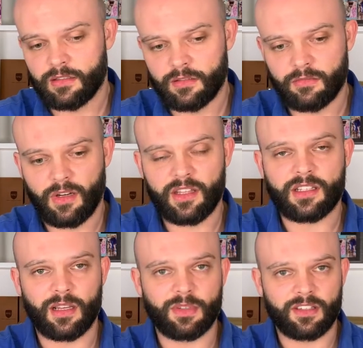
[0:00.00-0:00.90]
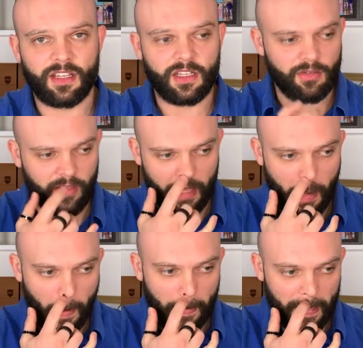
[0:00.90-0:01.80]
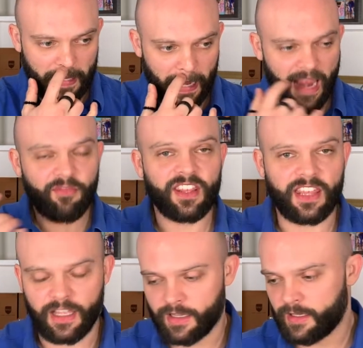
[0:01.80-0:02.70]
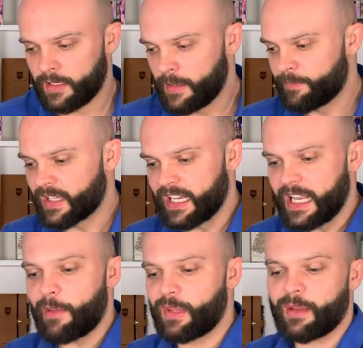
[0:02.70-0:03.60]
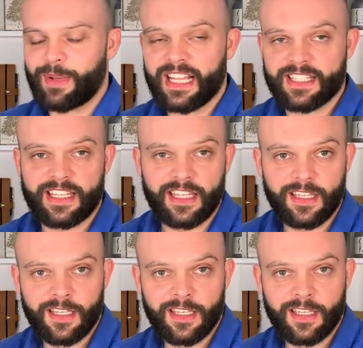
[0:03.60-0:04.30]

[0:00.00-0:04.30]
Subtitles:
what other types of surgery are there? Just everything. Labiaplasty.